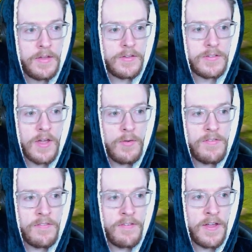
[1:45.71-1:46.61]
So
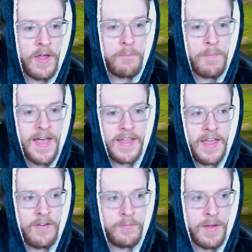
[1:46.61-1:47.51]
if I go back
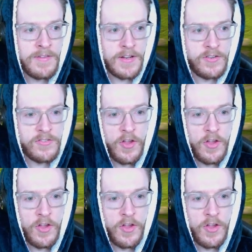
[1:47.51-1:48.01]
here and basically show